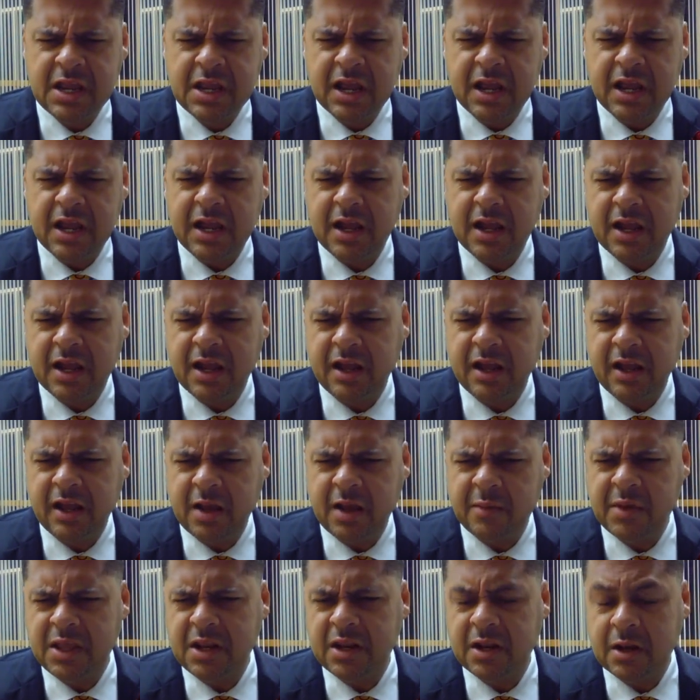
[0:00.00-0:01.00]
Uh, I
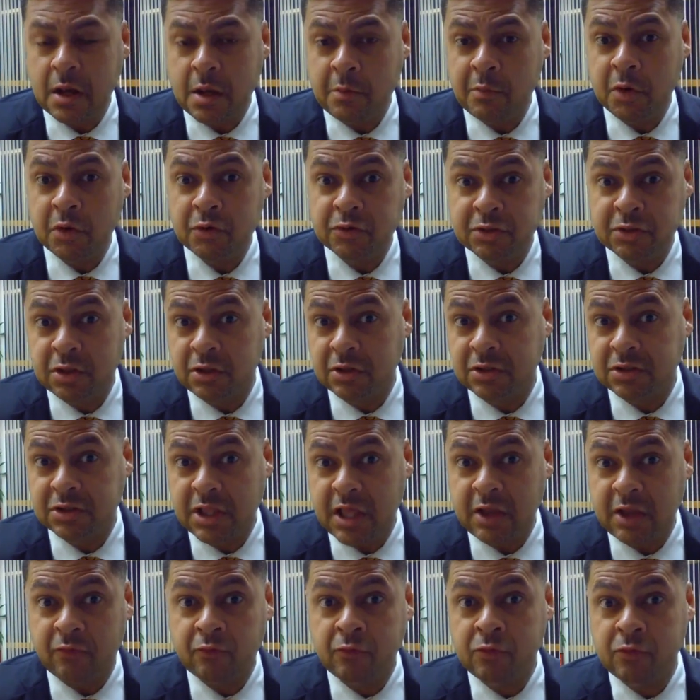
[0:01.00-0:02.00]
mean, it almost looks
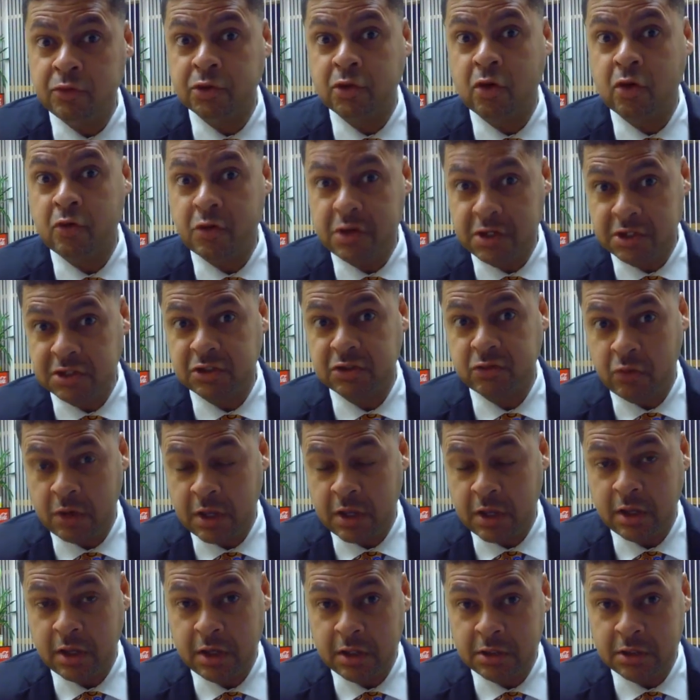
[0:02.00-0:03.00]
like Ruth's Chris
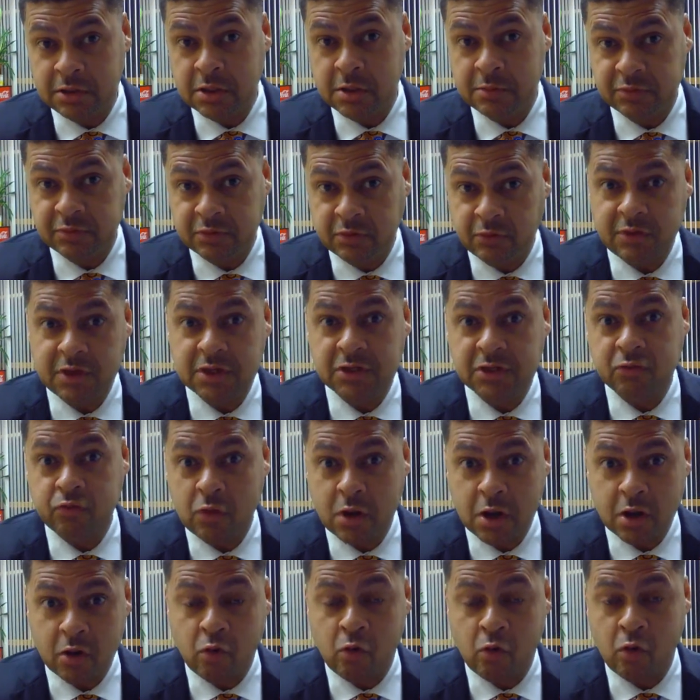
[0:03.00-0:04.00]
uh, in terms of
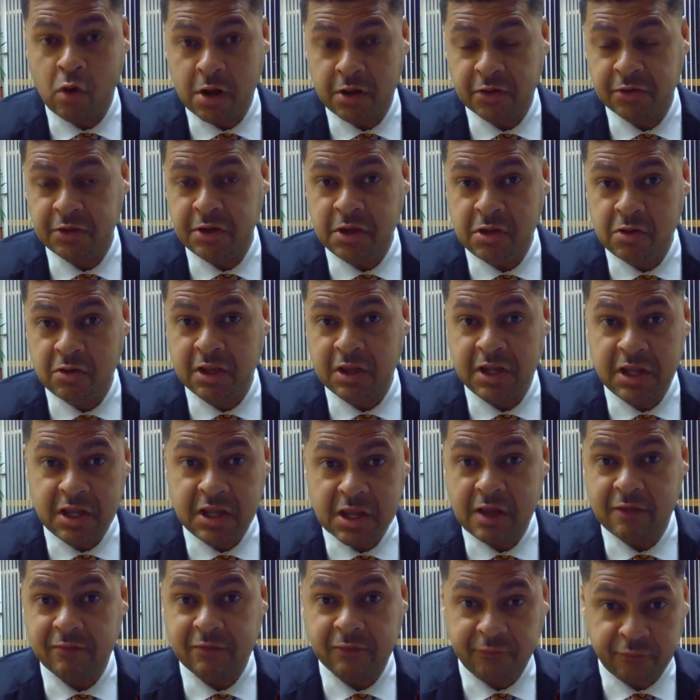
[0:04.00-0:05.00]
restaurant quality. You could eat
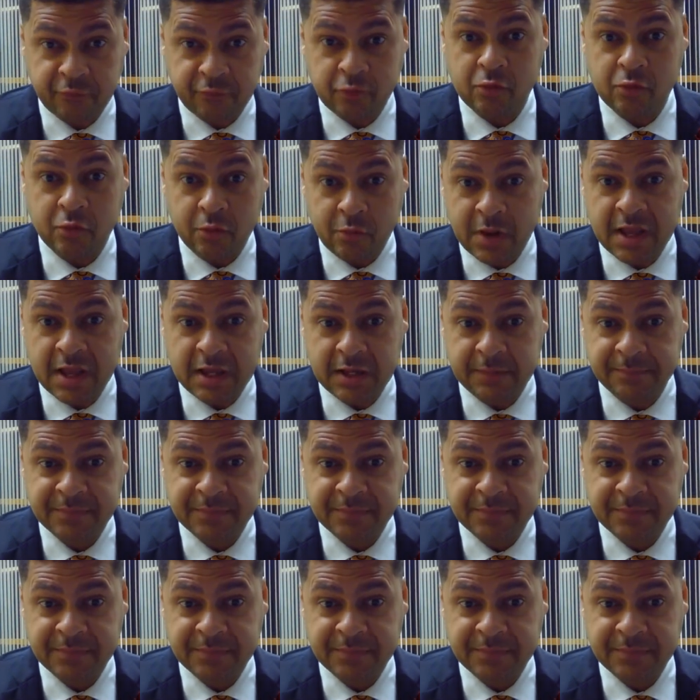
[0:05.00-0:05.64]
off the floor, right?